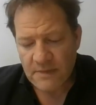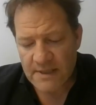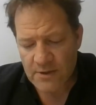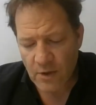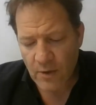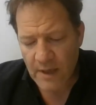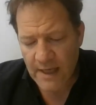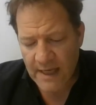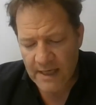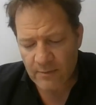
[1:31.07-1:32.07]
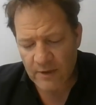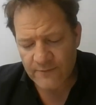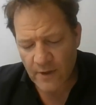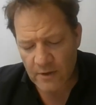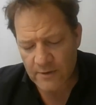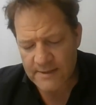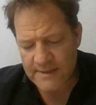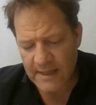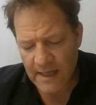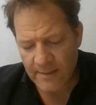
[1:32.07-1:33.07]
So in what follows,
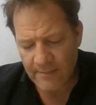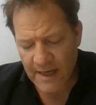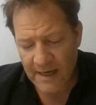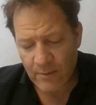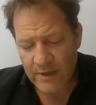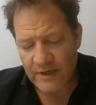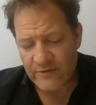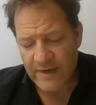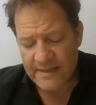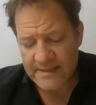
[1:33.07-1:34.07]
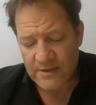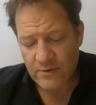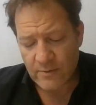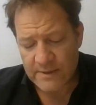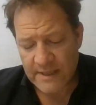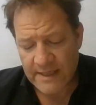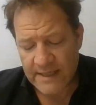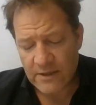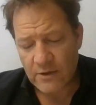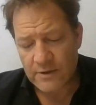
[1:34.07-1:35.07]
I want to address you with a
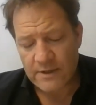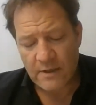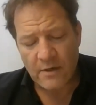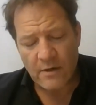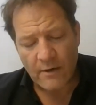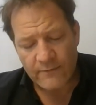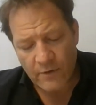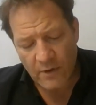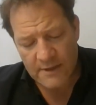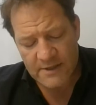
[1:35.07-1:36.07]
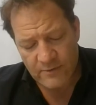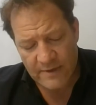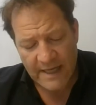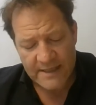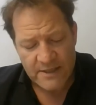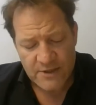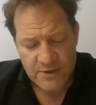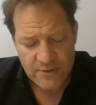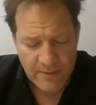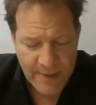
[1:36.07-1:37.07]
keynote, of course, related
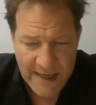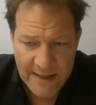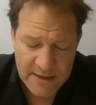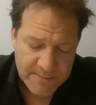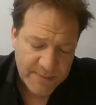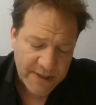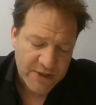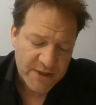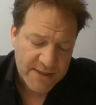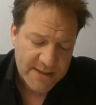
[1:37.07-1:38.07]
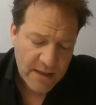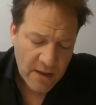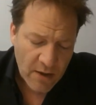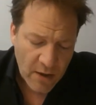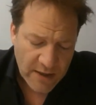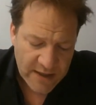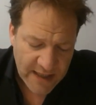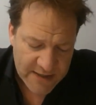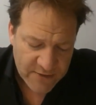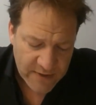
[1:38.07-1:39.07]
to the panel speeches on
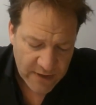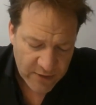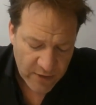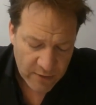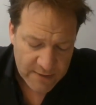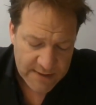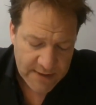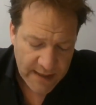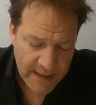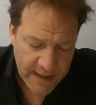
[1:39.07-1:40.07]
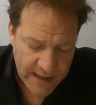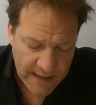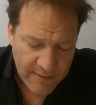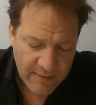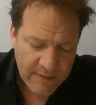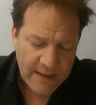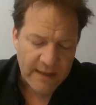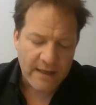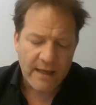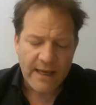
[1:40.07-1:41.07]
industrial growth in
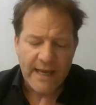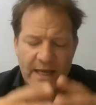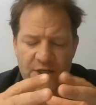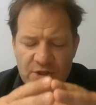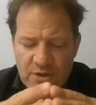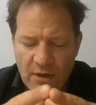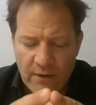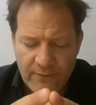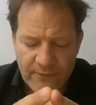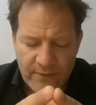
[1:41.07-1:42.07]
the age of